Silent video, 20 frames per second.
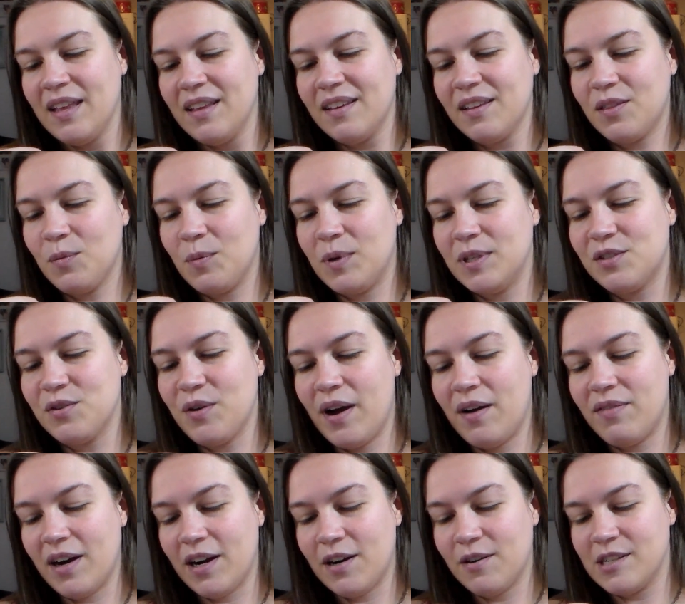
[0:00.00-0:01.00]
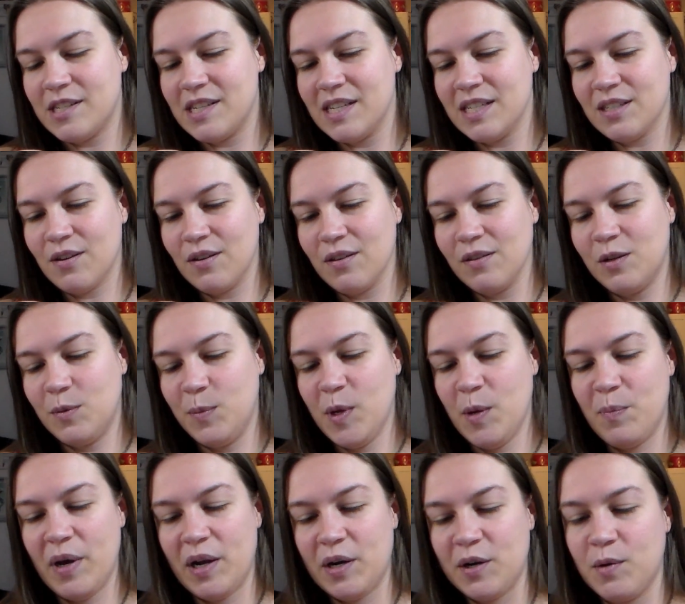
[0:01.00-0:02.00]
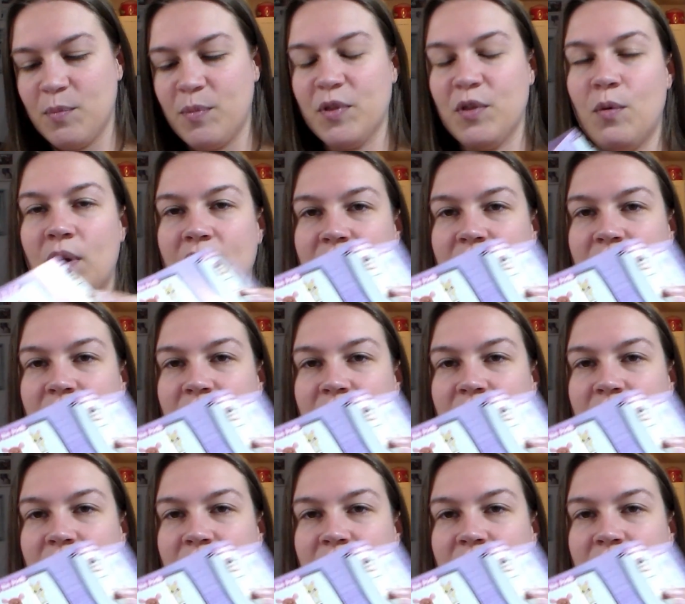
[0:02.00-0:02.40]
think the ones who have irises are a little bit better, but the